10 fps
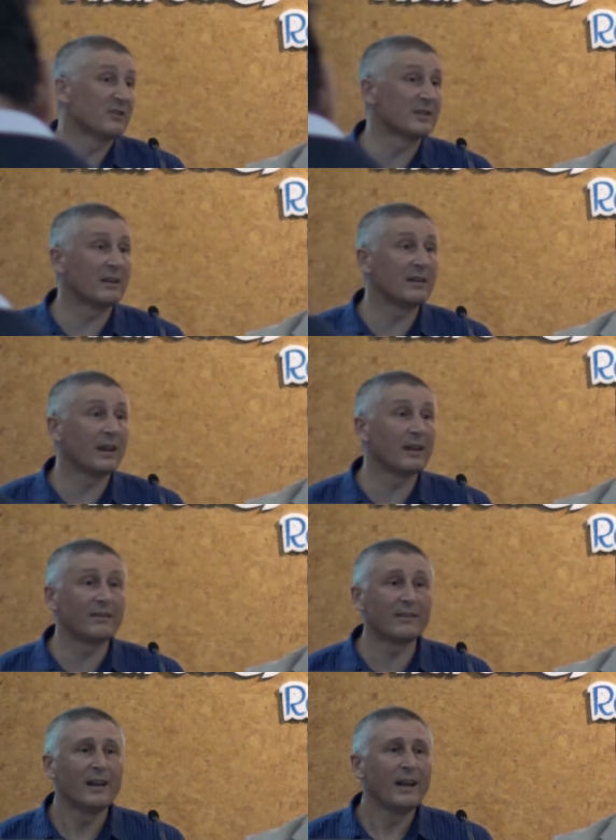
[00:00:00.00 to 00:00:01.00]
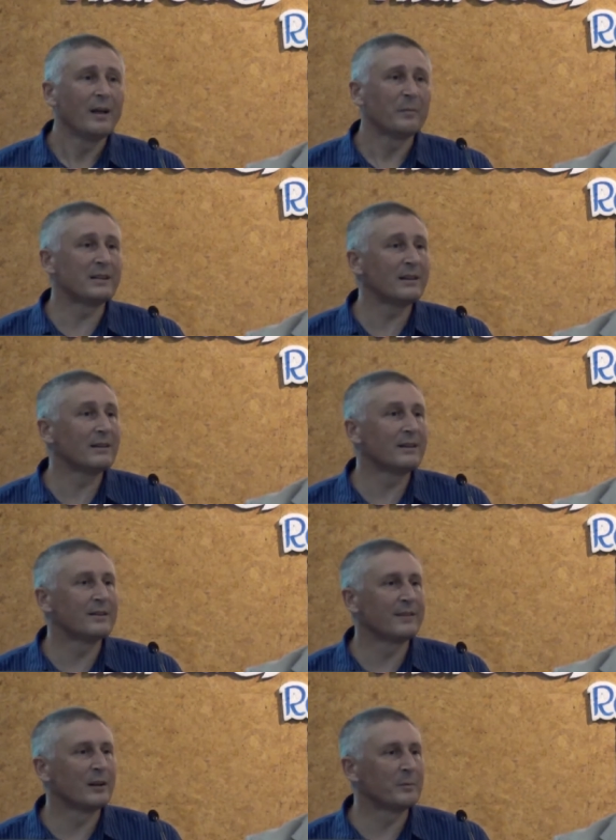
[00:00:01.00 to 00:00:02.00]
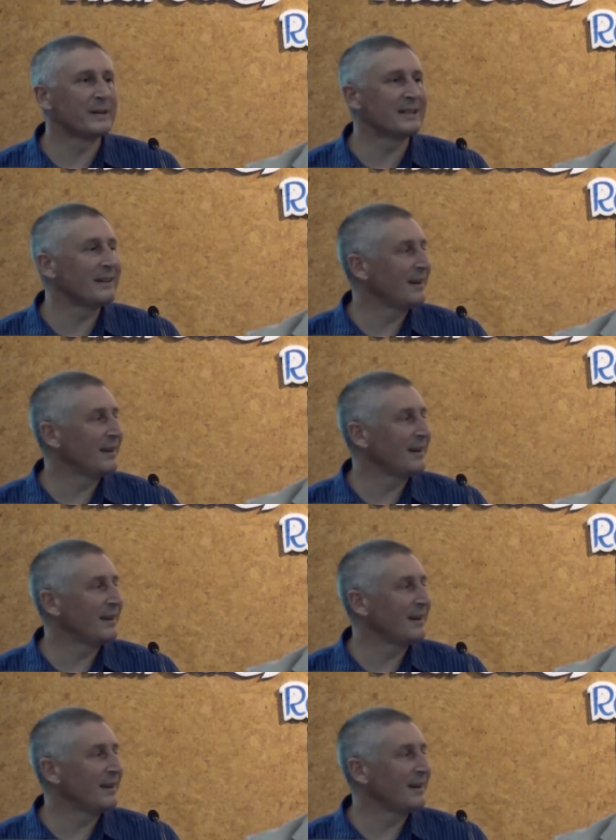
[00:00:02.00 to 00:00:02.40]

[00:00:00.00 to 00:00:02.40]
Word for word: or so years, particularly developed